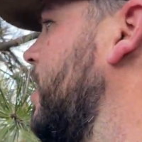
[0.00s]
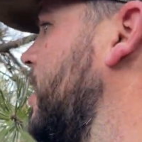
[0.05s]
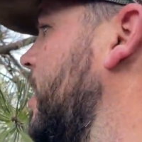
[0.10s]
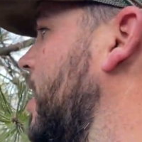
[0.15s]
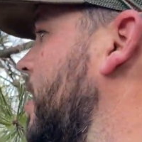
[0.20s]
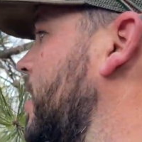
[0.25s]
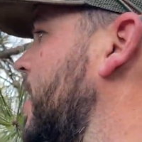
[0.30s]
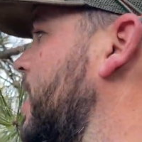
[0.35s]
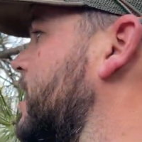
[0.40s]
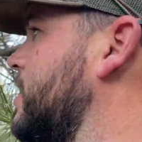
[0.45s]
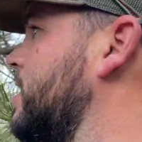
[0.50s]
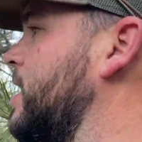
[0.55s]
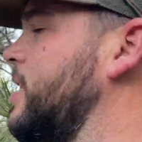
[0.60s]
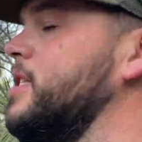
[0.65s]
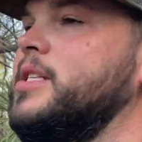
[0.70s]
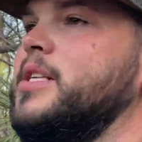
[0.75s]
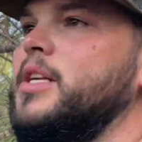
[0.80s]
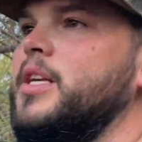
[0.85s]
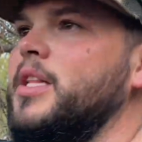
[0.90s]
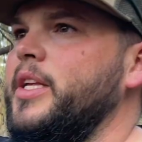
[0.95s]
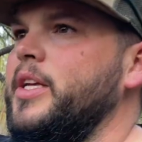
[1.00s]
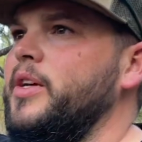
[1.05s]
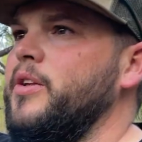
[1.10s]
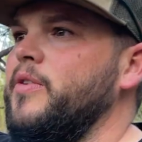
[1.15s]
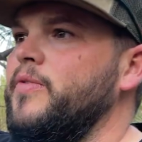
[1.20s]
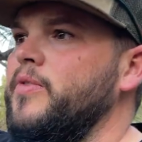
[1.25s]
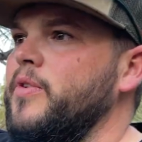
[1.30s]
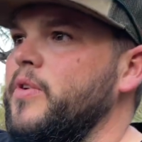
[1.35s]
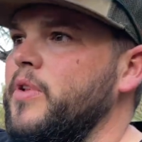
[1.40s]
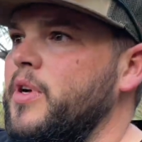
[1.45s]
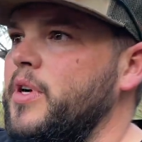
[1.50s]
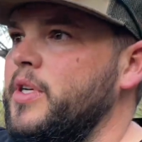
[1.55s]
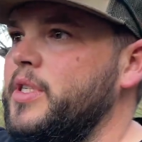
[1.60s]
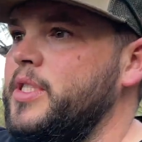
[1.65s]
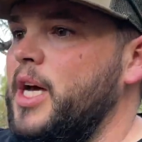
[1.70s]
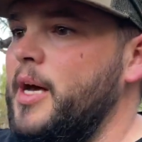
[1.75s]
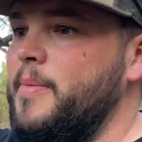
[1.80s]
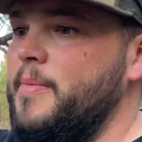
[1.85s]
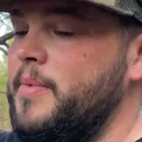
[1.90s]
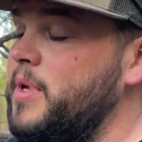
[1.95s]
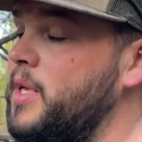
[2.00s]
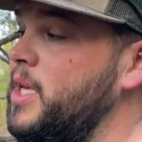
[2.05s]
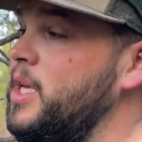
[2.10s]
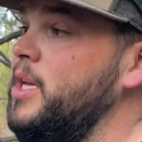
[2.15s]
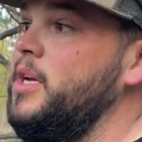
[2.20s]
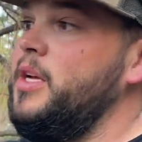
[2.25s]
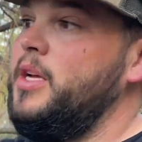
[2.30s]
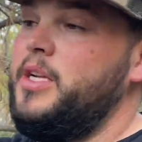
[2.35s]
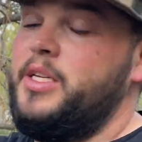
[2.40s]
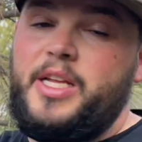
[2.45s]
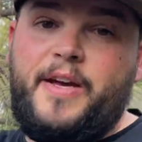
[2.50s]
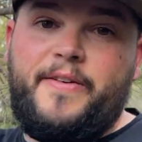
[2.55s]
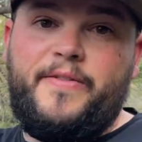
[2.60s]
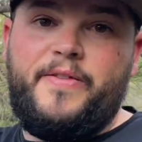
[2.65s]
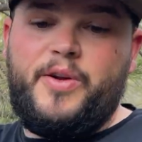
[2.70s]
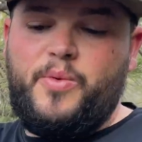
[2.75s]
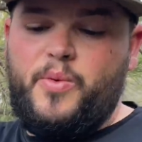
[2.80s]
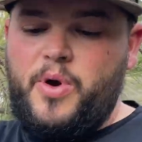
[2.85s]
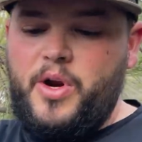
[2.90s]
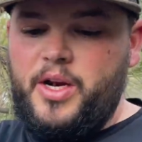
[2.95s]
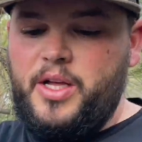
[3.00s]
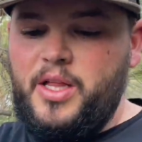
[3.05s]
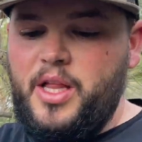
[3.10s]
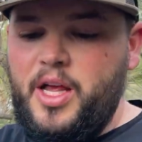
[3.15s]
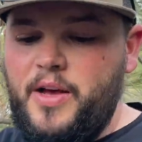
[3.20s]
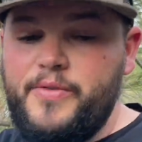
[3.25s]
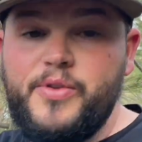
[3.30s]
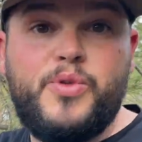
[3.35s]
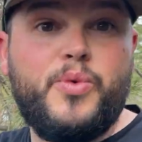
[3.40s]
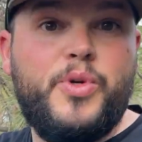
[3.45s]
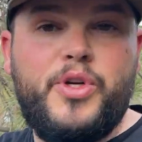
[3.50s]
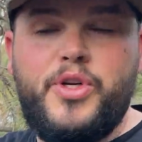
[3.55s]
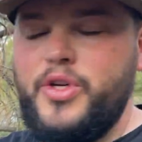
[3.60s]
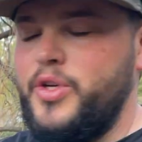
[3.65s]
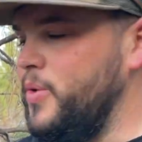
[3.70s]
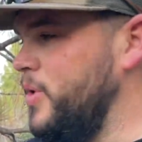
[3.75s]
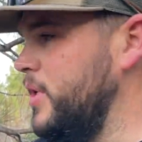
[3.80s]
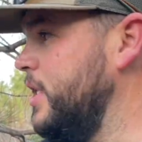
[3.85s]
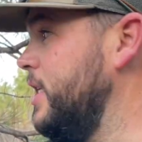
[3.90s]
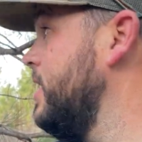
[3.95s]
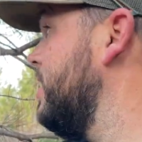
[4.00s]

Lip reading: that scent's gonna linger for a long time. Definitely wear gloves when you're doing this